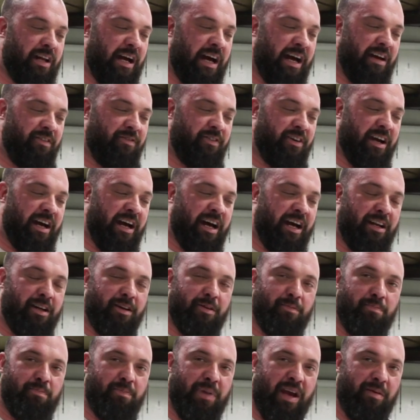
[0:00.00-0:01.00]
I've
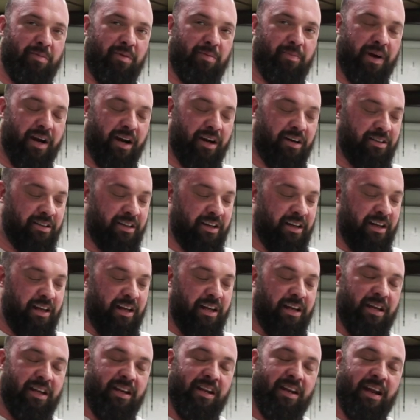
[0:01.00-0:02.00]
got Baby Bear.
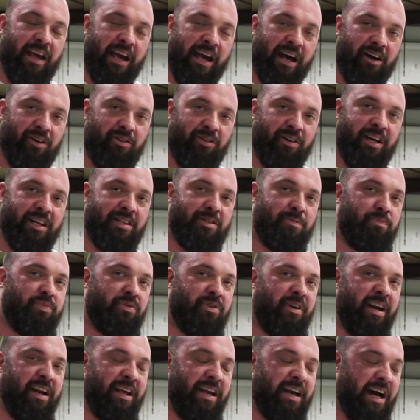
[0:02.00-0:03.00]
Now, it's
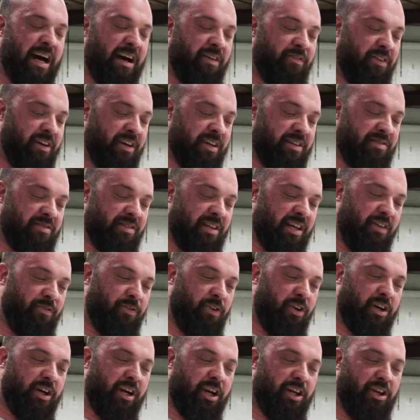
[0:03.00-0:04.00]
pretty obvious if
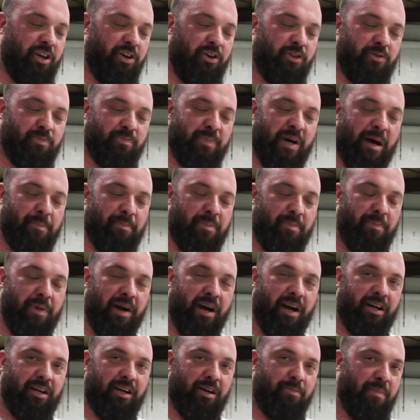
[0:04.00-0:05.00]
you're going to use Papa
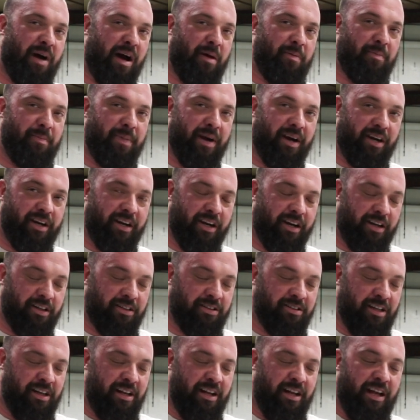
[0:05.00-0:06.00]
Bear or Mama Bear
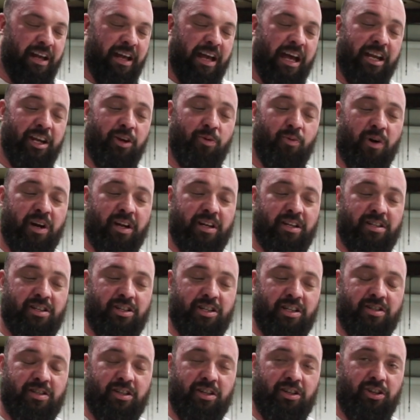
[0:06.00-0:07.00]
here, and you wanted to
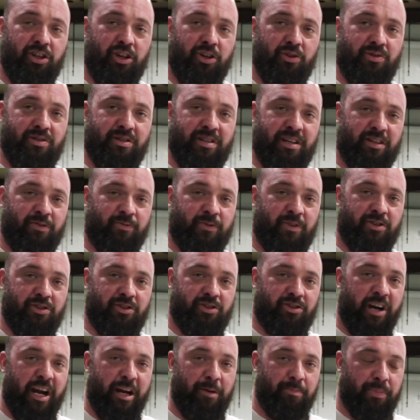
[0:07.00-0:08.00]
just use this for
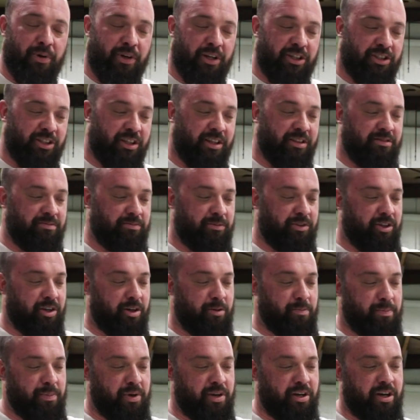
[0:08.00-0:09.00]
straight pushing,
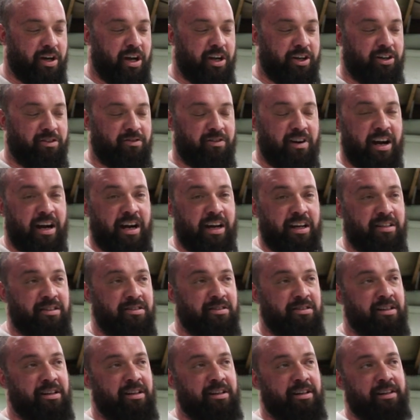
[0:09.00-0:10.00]
put it on your rod
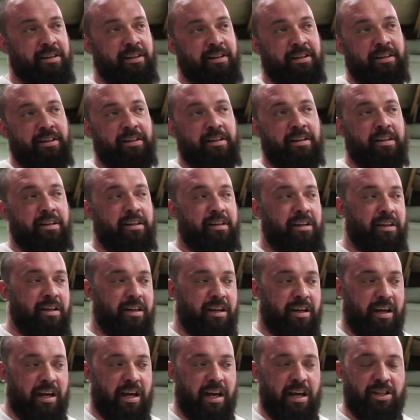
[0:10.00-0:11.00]

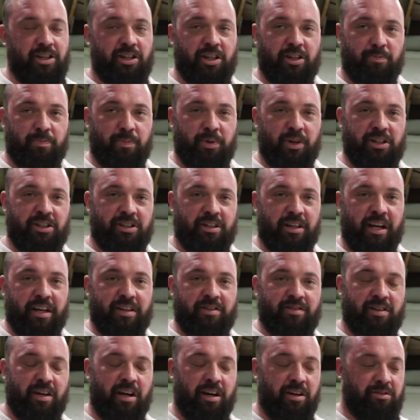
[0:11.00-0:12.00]
and just push
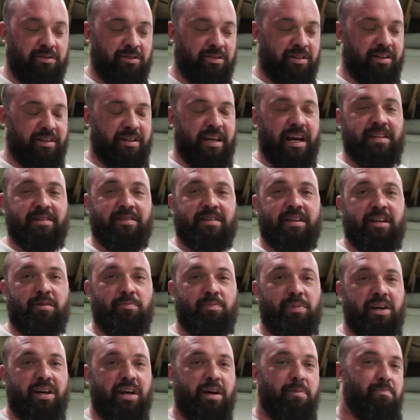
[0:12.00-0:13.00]
like so, that's going to
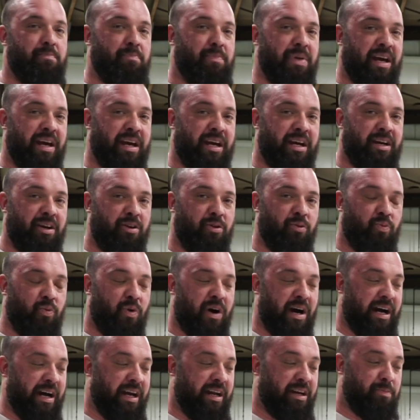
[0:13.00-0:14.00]
be a big,
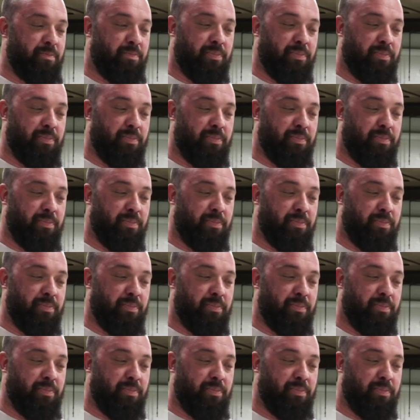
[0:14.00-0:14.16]
wide